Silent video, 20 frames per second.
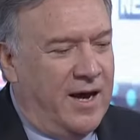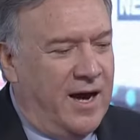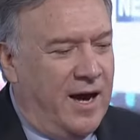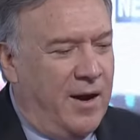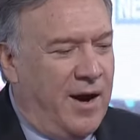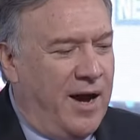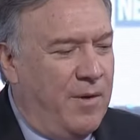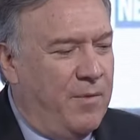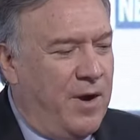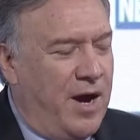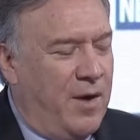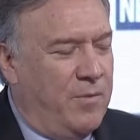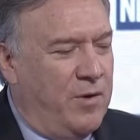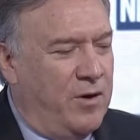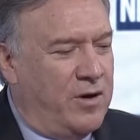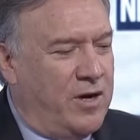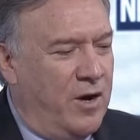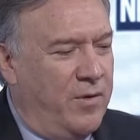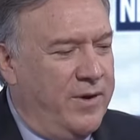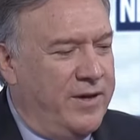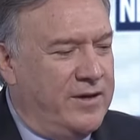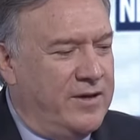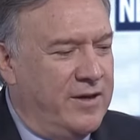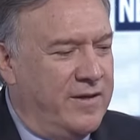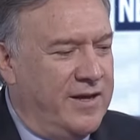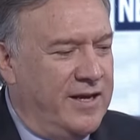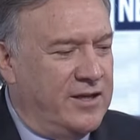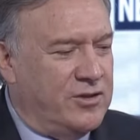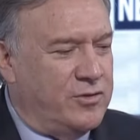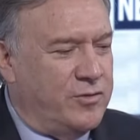uh, I, I won't go into
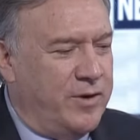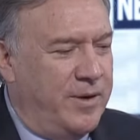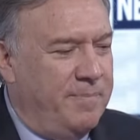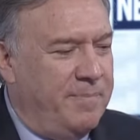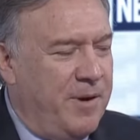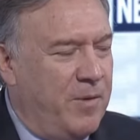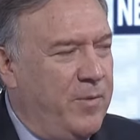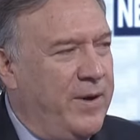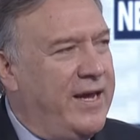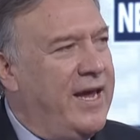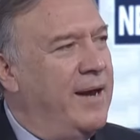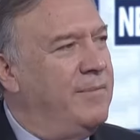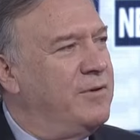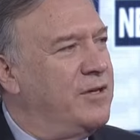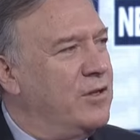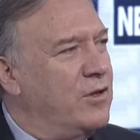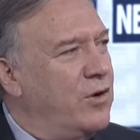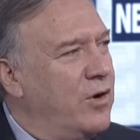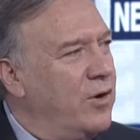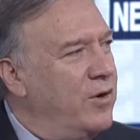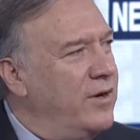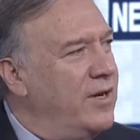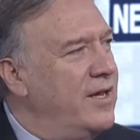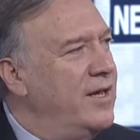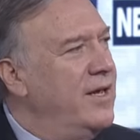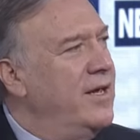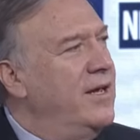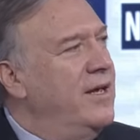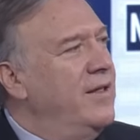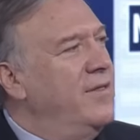the history, but we came to learn
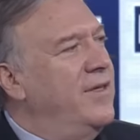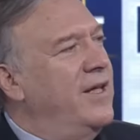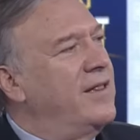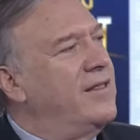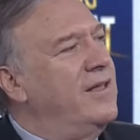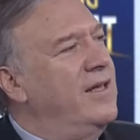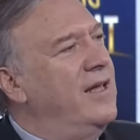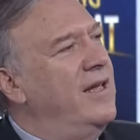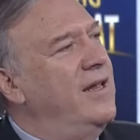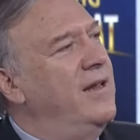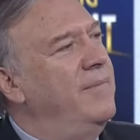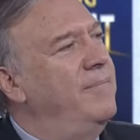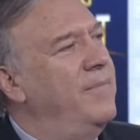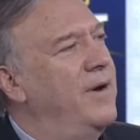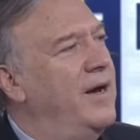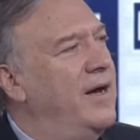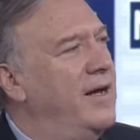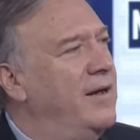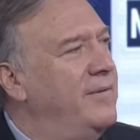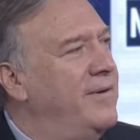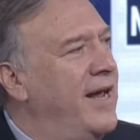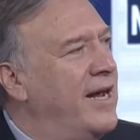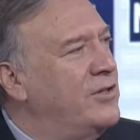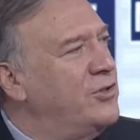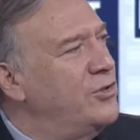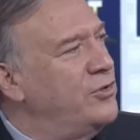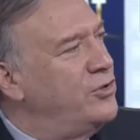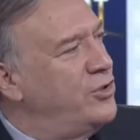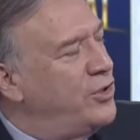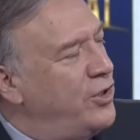that the uh,
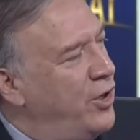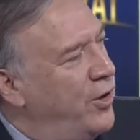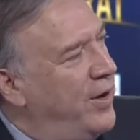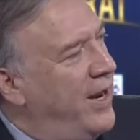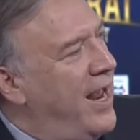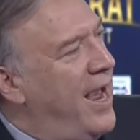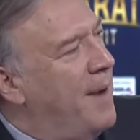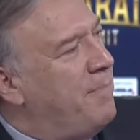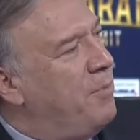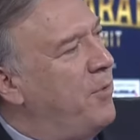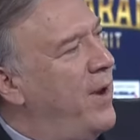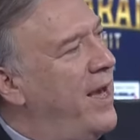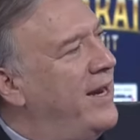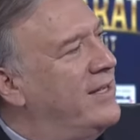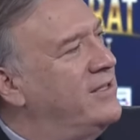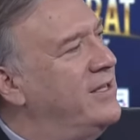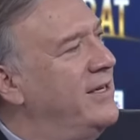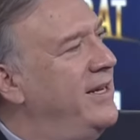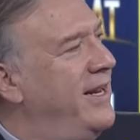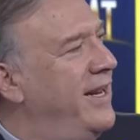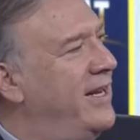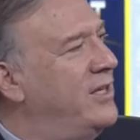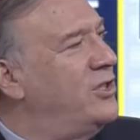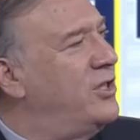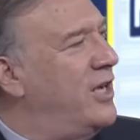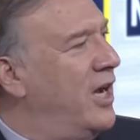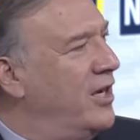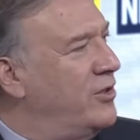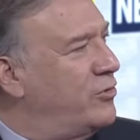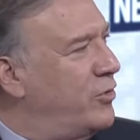national security apparatus in
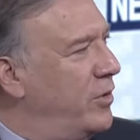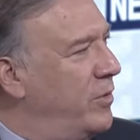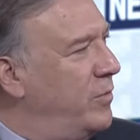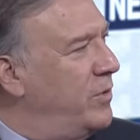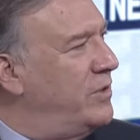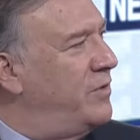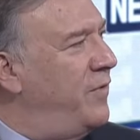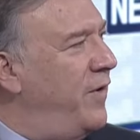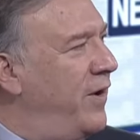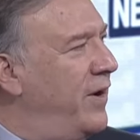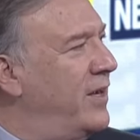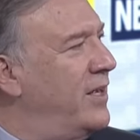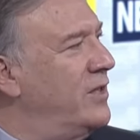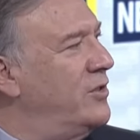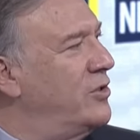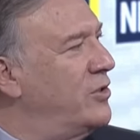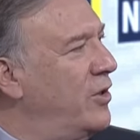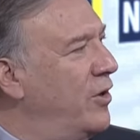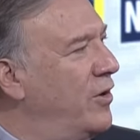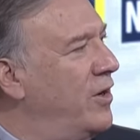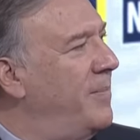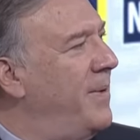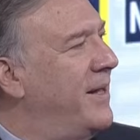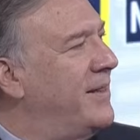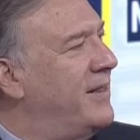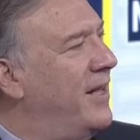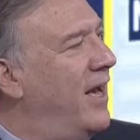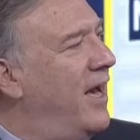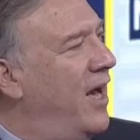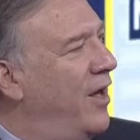each country was very concerned
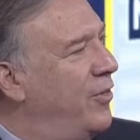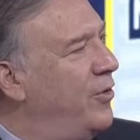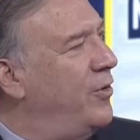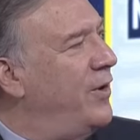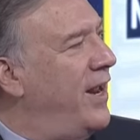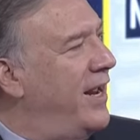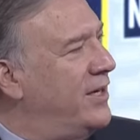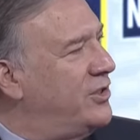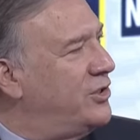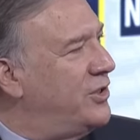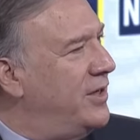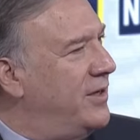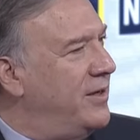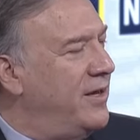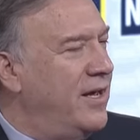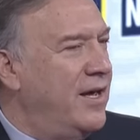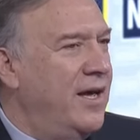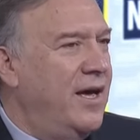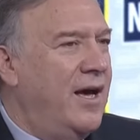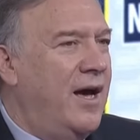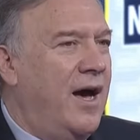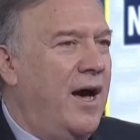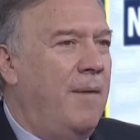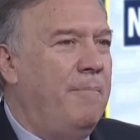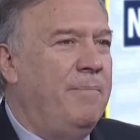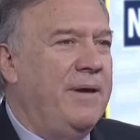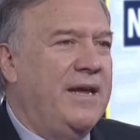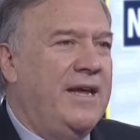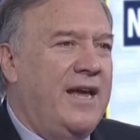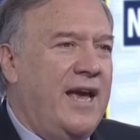about the other nation Uh,
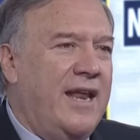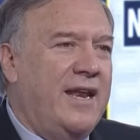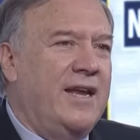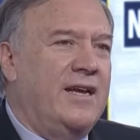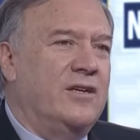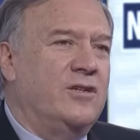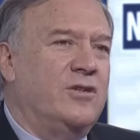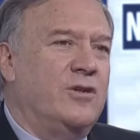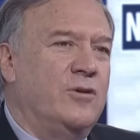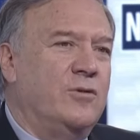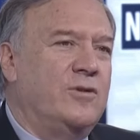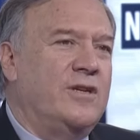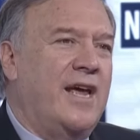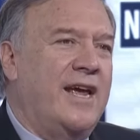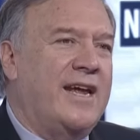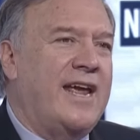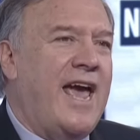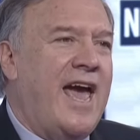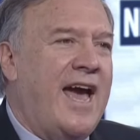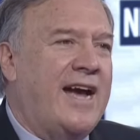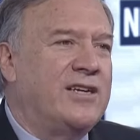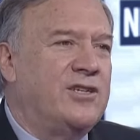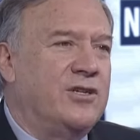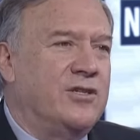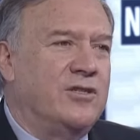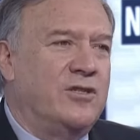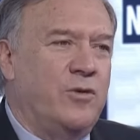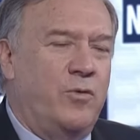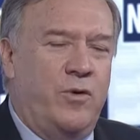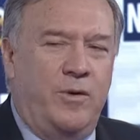beginning to take
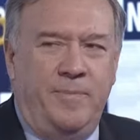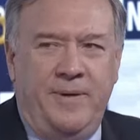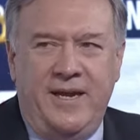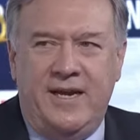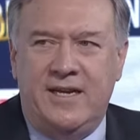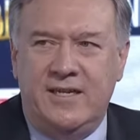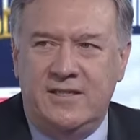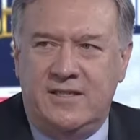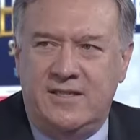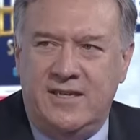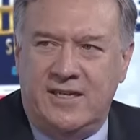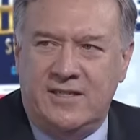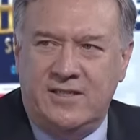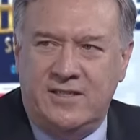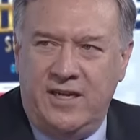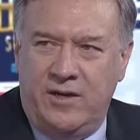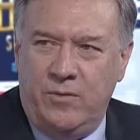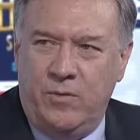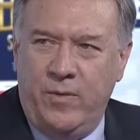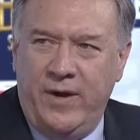actions that would be consistent